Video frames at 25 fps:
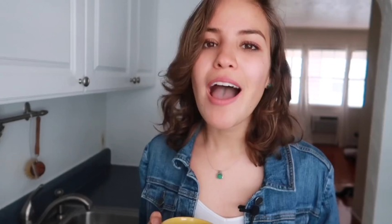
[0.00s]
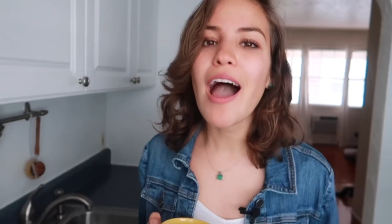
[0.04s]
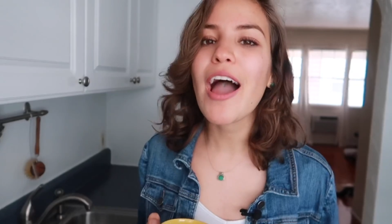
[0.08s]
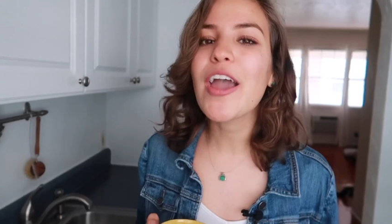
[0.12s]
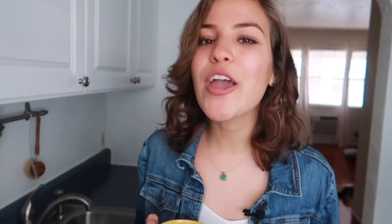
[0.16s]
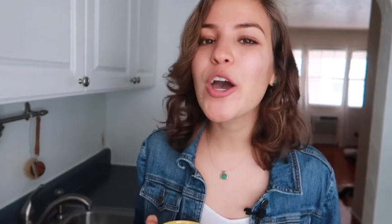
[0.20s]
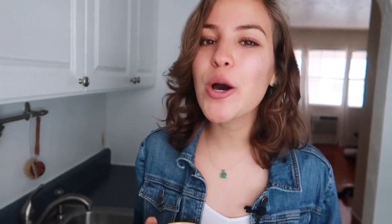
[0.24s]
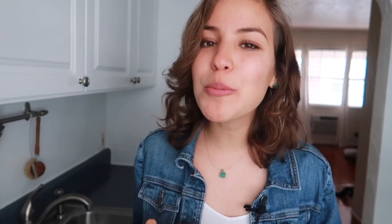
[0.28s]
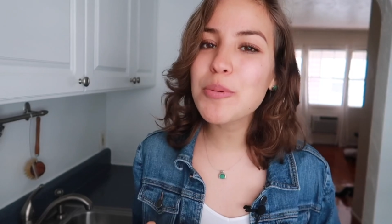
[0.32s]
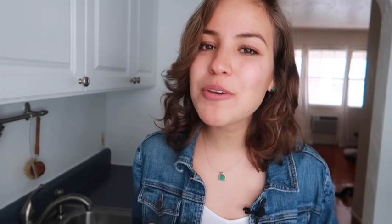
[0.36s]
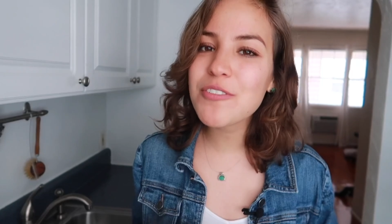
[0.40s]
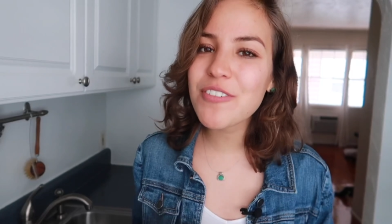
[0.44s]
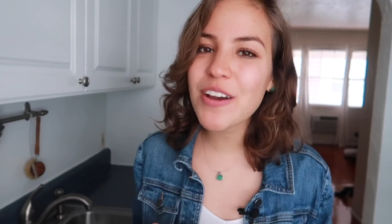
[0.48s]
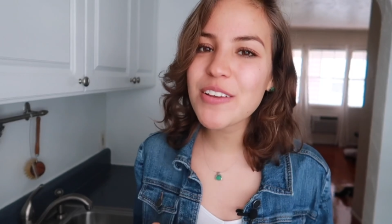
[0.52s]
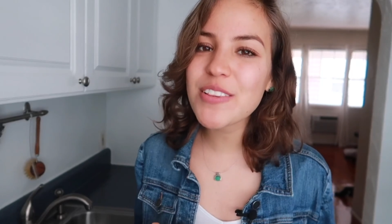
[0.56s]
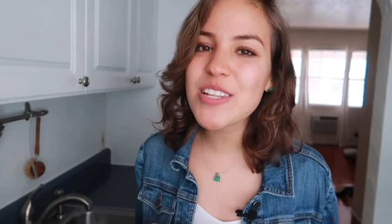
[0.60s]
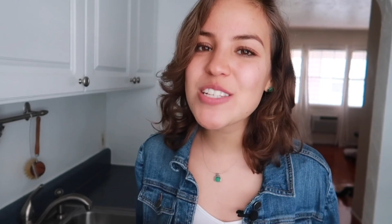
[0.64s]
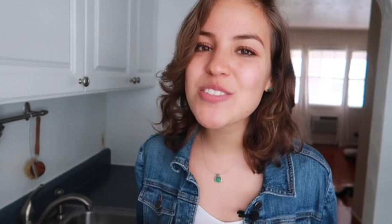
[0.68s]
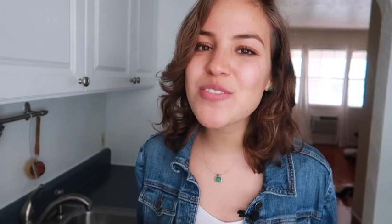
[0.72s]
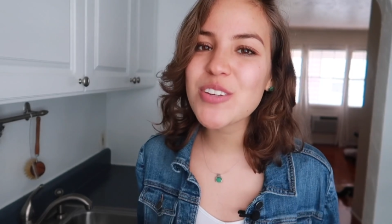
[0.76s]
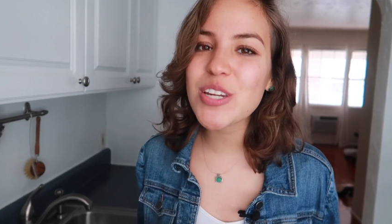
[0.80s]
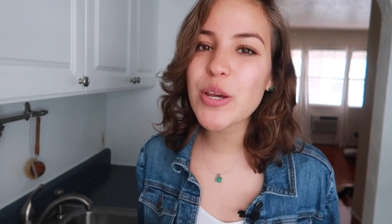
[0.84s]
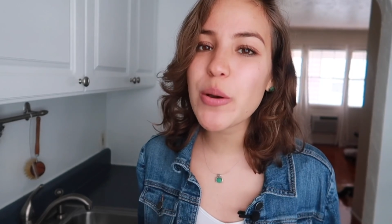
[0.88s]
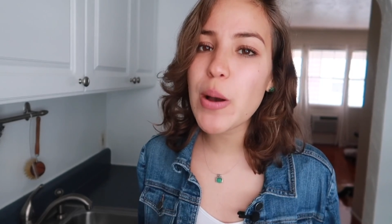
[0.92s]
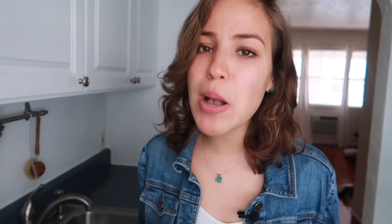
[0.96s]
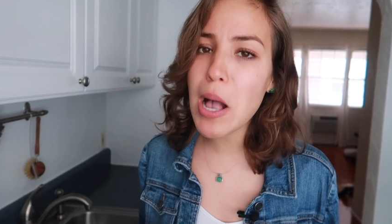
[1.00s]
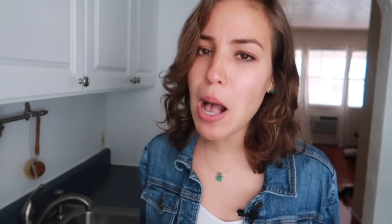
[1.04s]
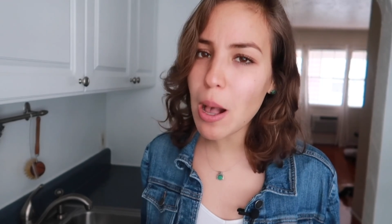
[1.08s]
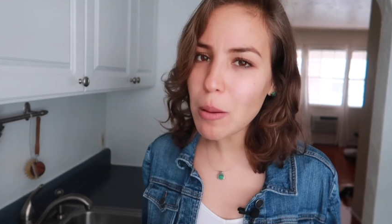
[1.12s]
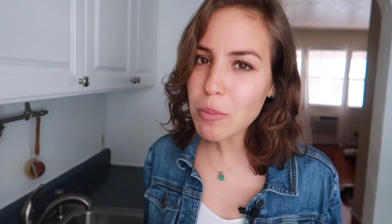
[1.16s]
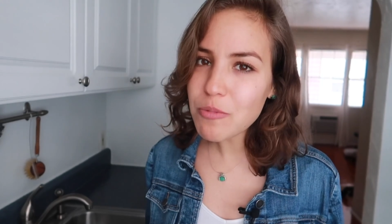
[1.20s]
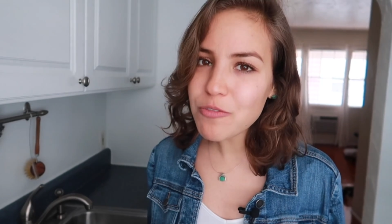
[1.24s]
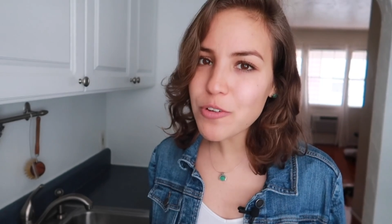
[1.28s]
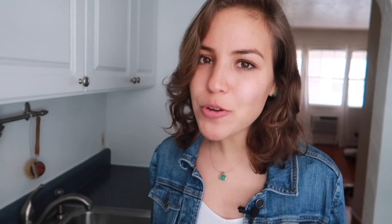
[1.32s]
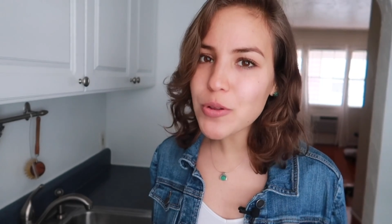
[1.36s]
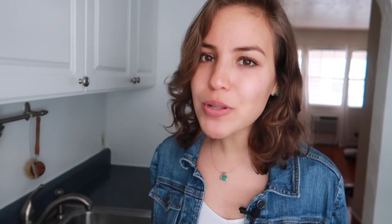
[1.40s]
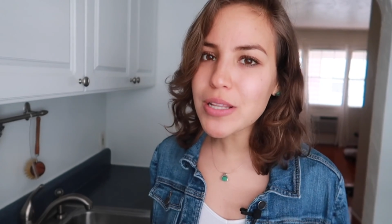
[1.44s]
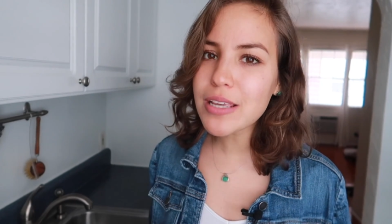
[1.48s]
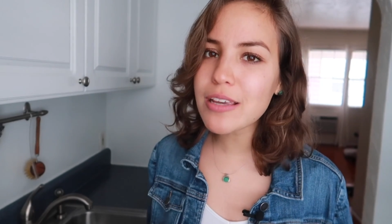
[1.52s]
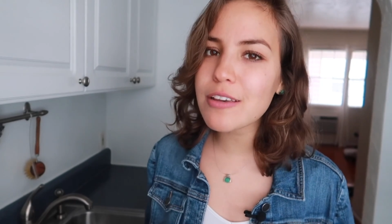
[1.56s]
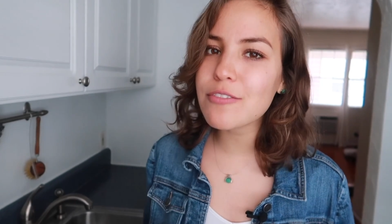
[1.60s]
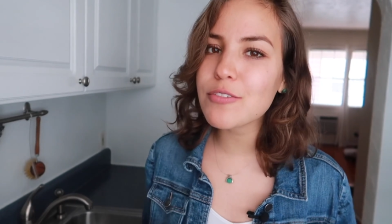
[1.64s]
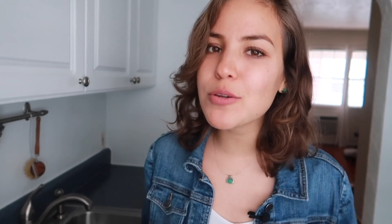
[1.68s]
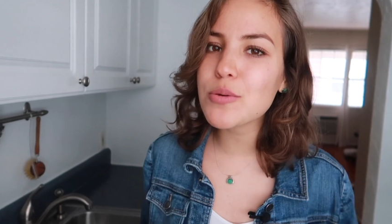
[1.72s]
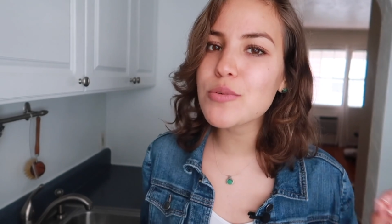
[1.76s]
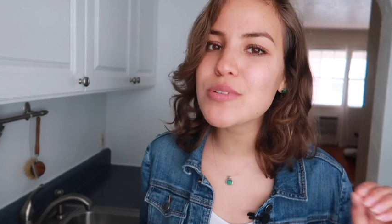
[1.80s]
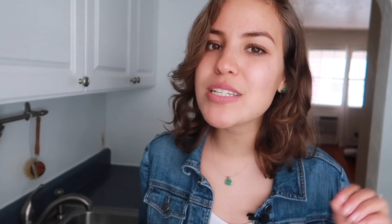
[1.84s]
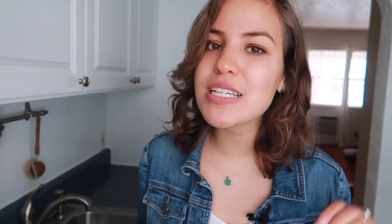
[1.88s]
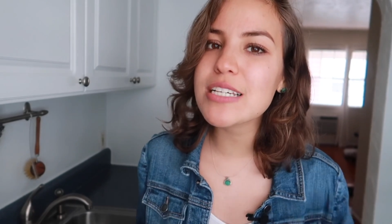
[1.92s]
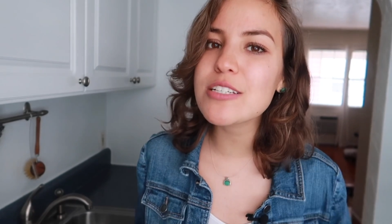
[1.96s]
I hope you found this video helpful. If
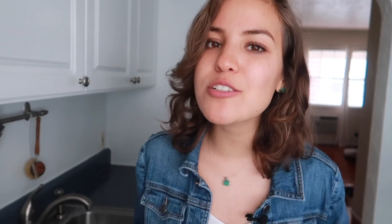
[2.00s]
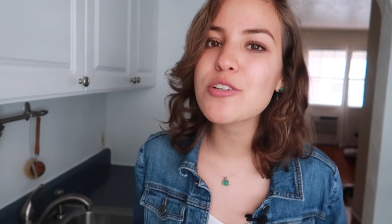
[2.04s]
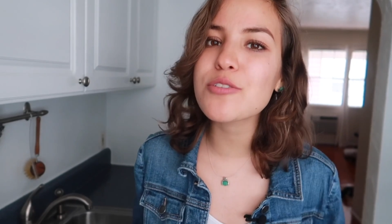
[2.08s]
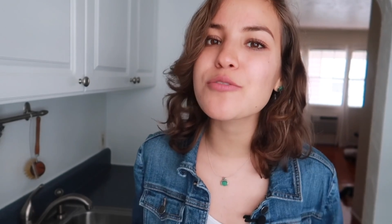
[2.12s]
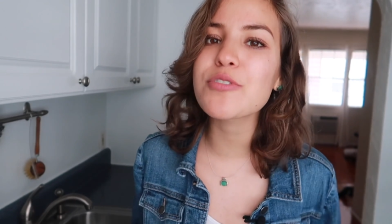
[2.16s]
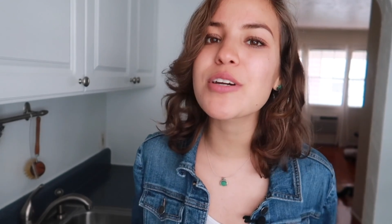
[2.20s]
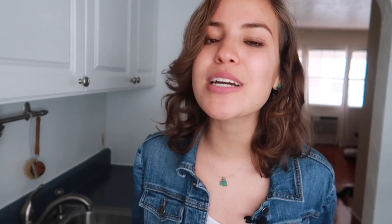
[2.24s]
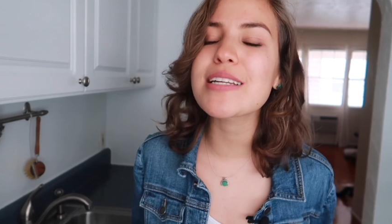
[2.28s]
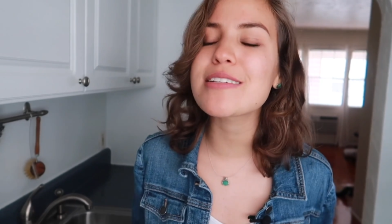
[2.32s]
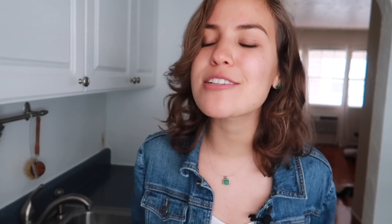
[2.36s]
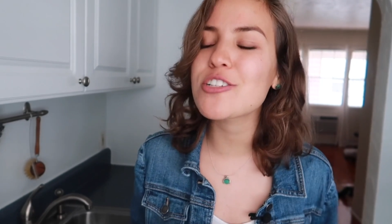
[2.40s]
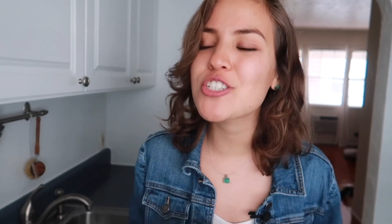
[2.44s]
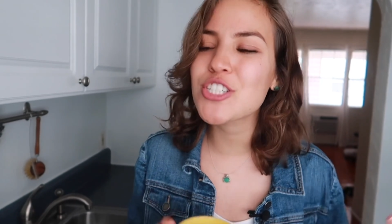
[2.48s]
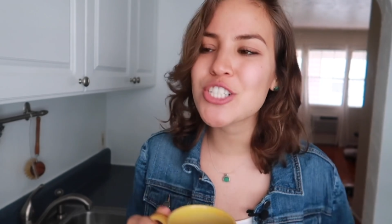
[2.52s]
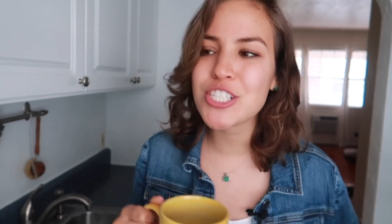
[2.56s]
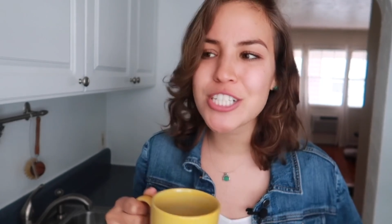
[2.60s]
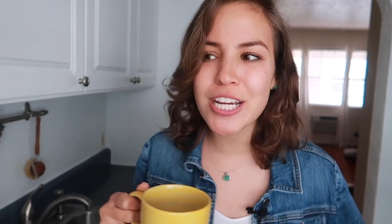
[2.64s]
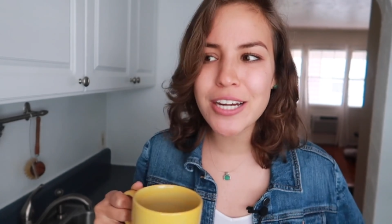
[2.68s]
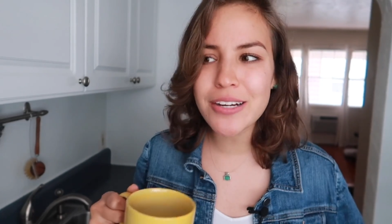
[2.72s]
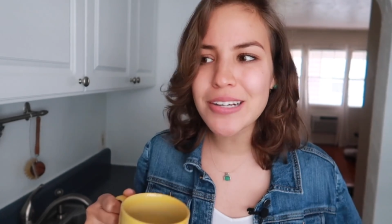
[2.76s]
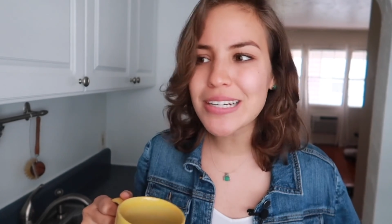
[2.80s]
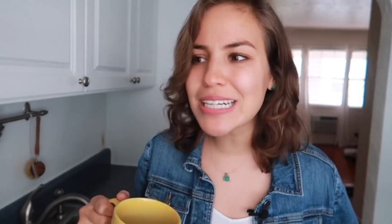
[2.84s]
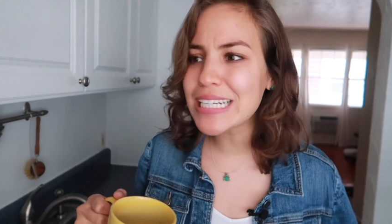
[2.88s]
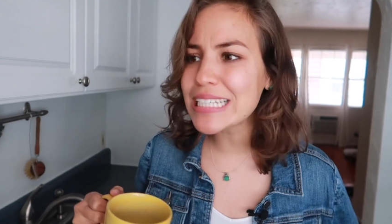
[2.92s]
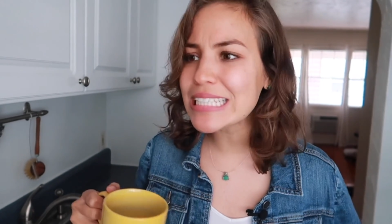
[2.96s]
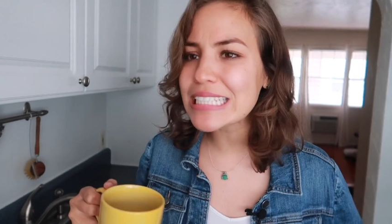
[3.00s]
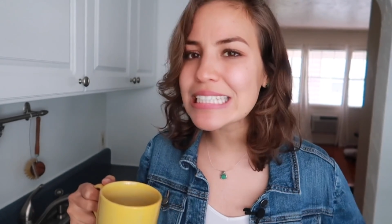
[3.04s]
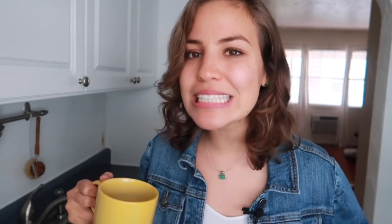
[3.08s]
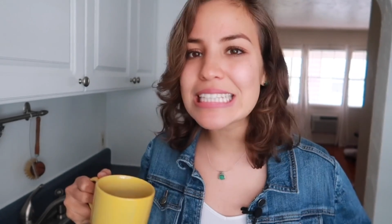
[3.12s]
you did, don't forget to share it,